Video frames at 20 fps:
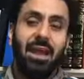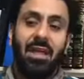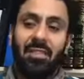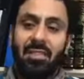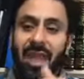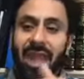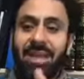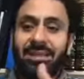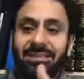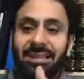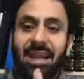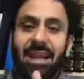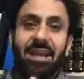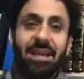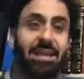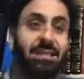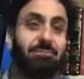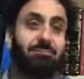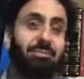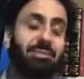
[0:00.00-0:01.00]
They say,
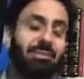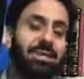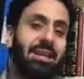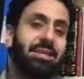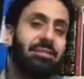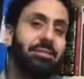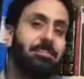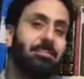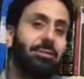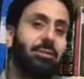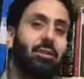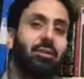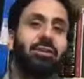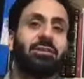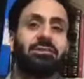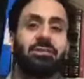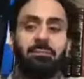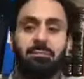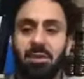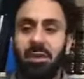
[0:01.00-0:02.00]
let's pretend to be
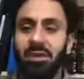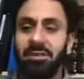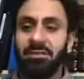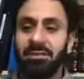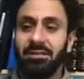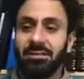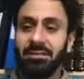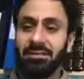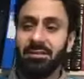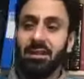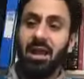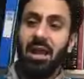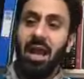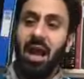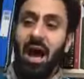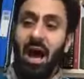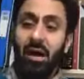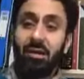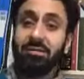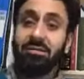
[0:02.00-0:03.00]
doctors and nurses.
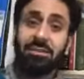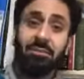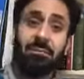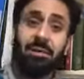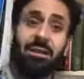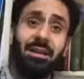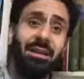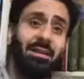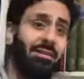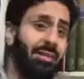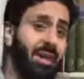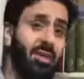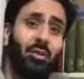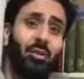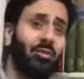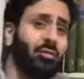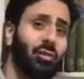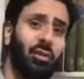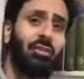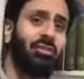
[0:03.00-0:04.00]
ultimately they're
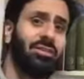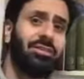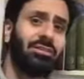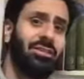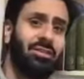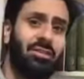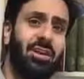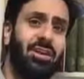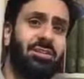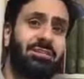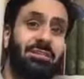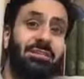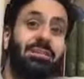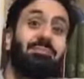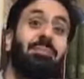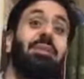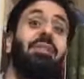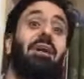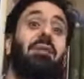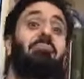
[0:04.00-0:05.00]
not doctors and nurses,
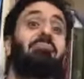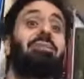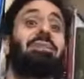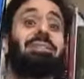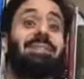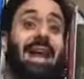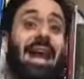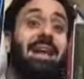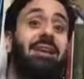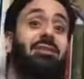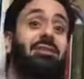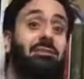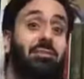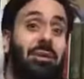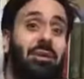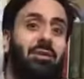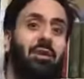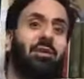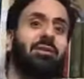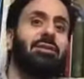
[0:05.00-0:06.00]
but they pretend to
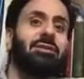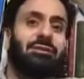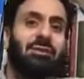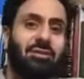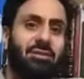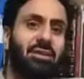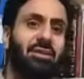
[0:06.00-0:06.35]
be doctors and